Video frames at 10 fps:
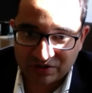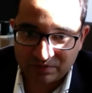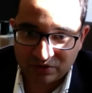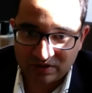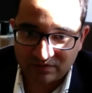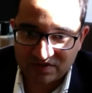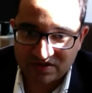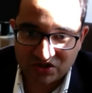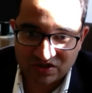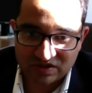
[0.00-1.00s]
between
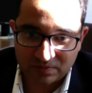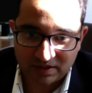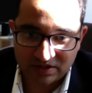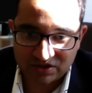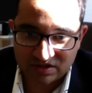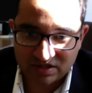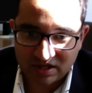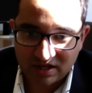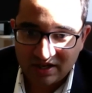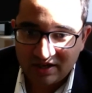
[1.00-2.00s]
physicians and patients.
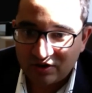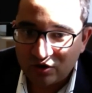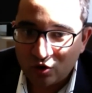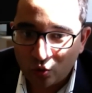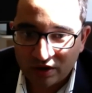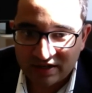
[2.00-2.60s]
Nowhere